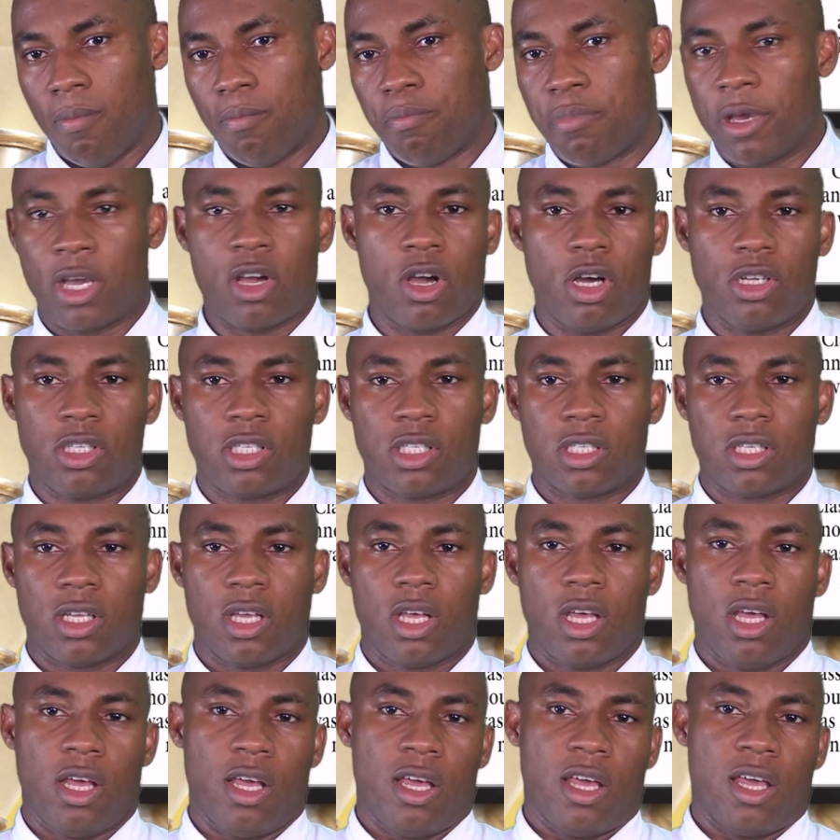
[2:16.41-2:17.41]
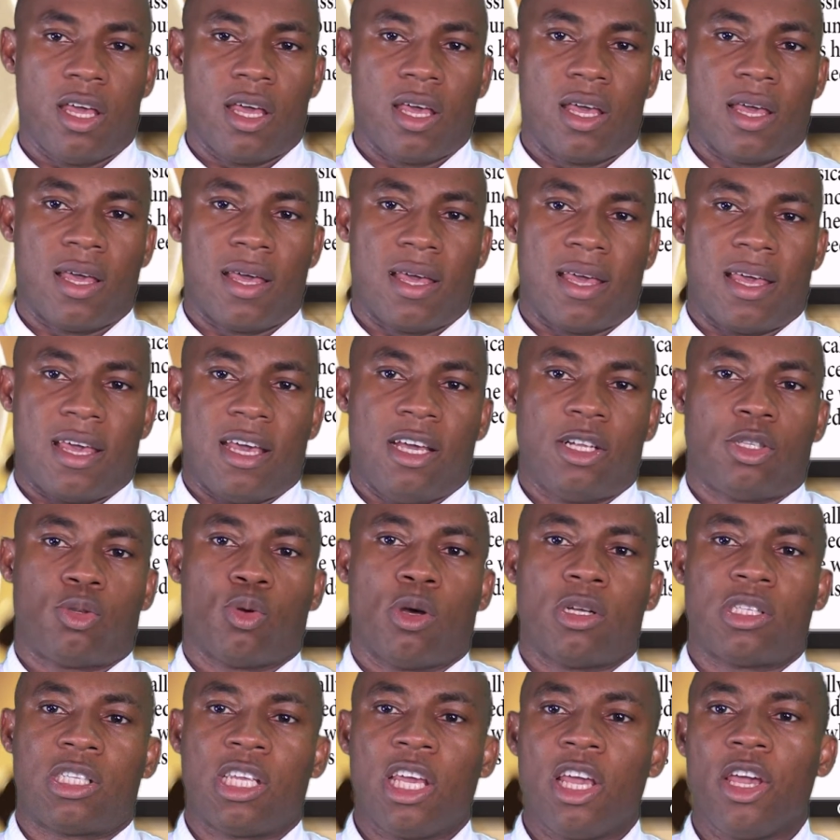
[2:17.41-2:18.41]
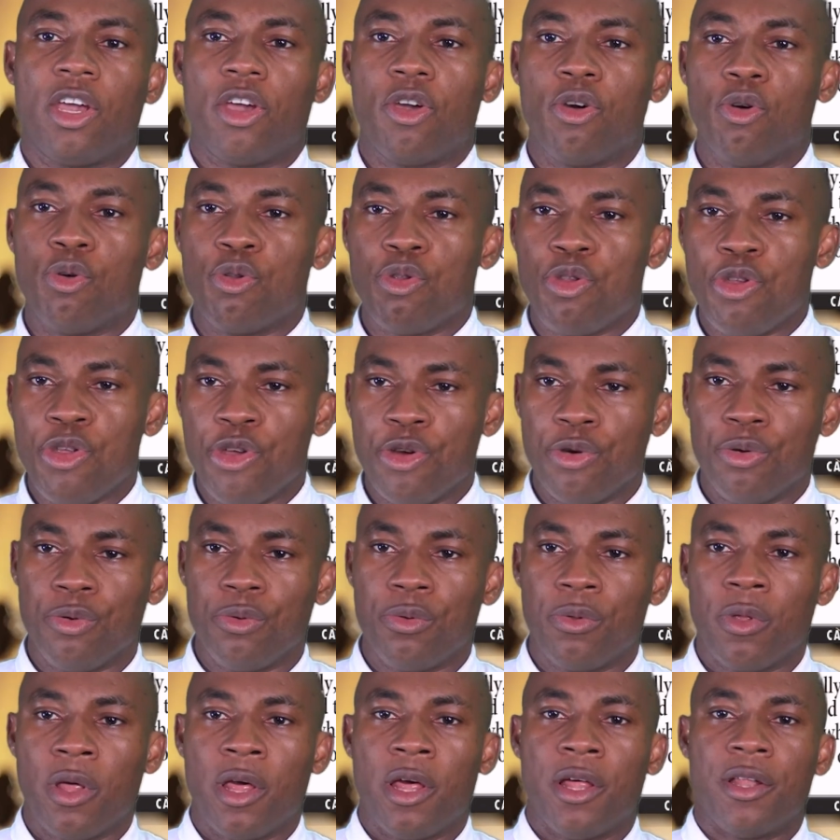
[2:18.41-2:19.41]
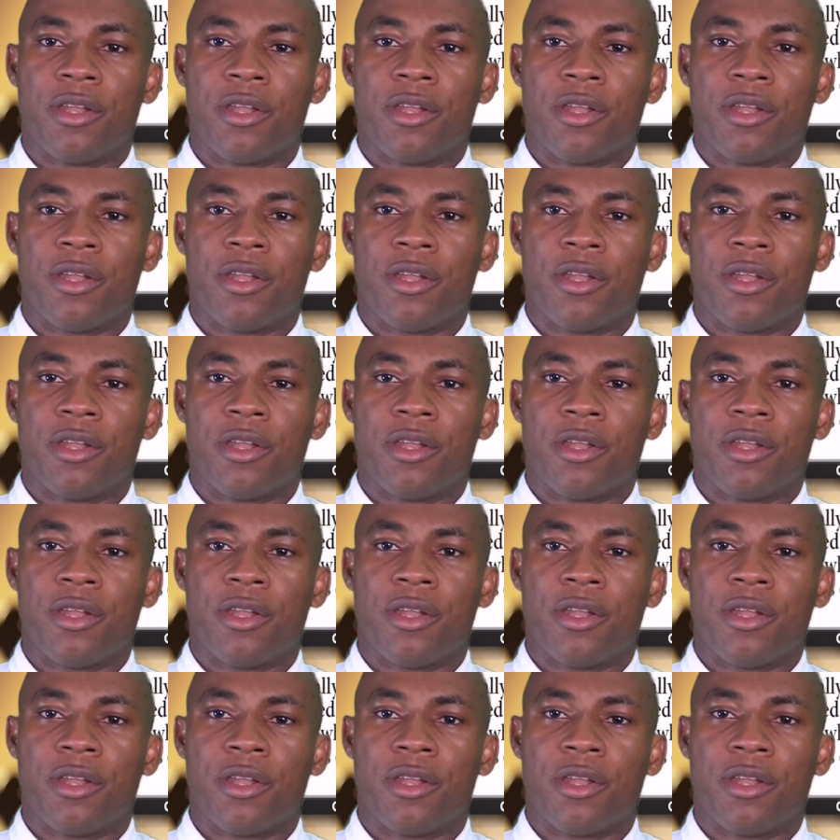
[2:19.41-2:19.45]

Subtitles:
because it was he who knew